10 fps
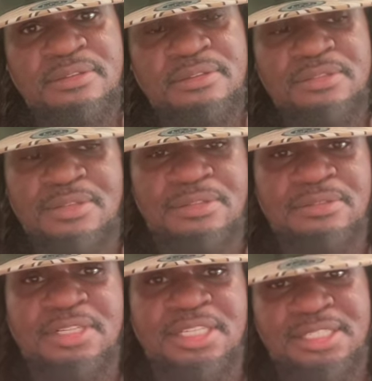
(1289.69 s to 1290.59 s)
So
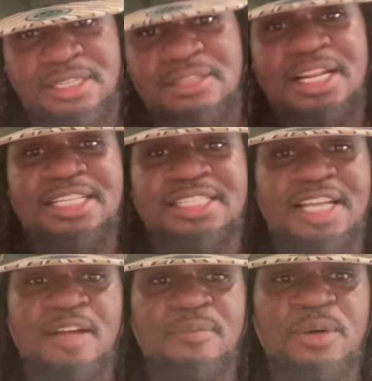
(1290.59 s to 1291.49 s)
until next
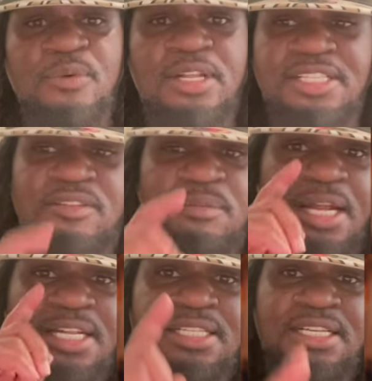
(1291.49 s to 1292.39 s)
time, I want
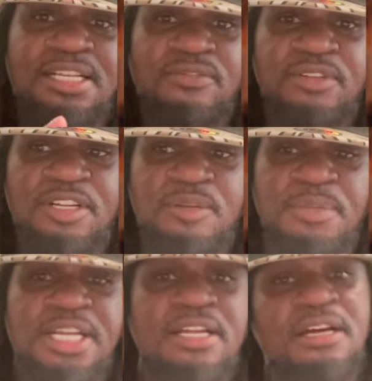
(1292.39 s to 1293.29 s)
everybody to live good,
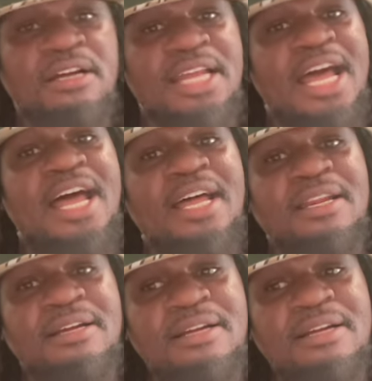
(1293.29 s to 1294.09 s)
be good, and